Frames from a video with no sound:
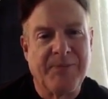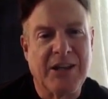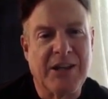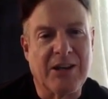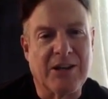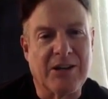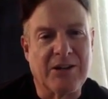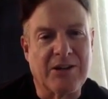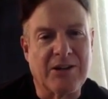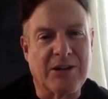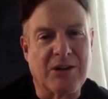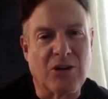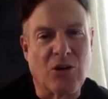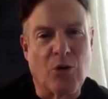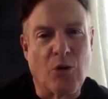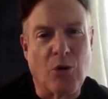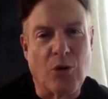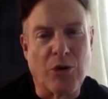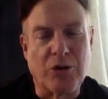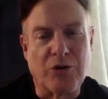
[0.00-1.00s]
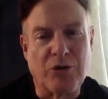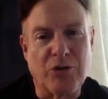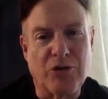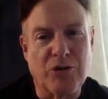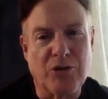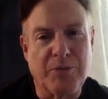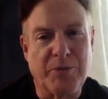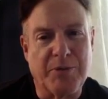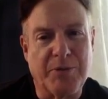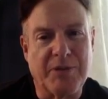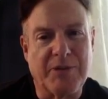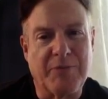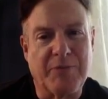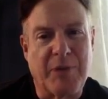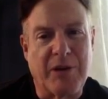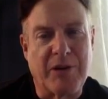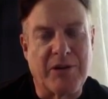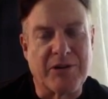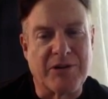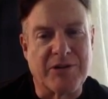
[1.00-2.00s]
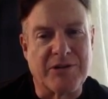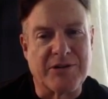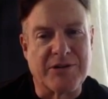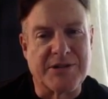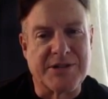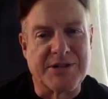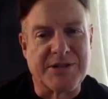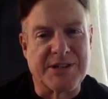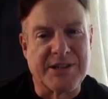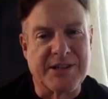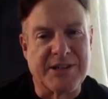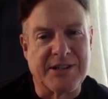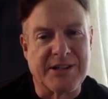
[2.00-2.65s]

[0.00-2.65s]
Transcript: a core group of partners